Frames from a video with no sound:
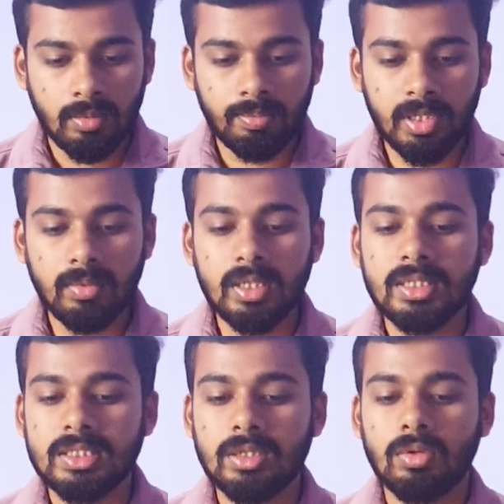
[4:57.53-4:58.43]
P1
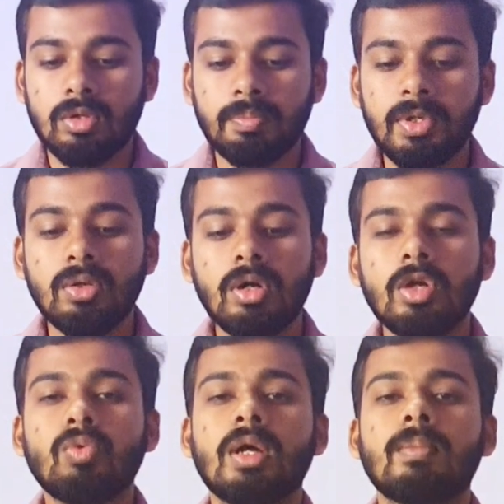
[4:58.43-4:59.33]
is equal to
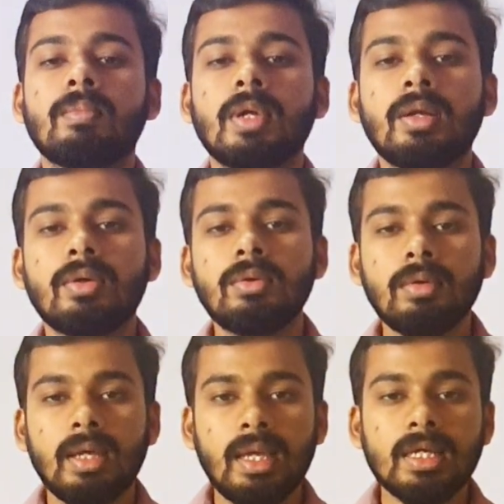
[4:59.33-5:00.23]
P01 into
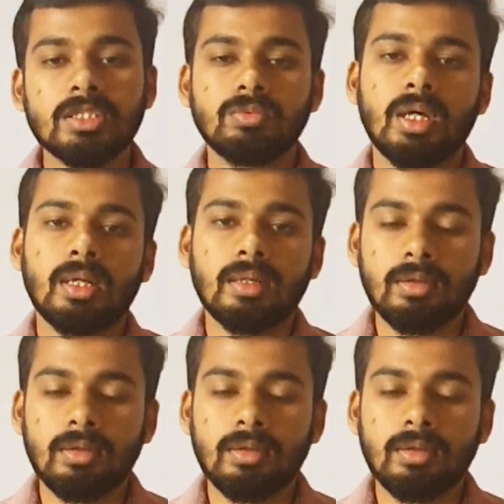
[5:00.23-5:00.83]
x1.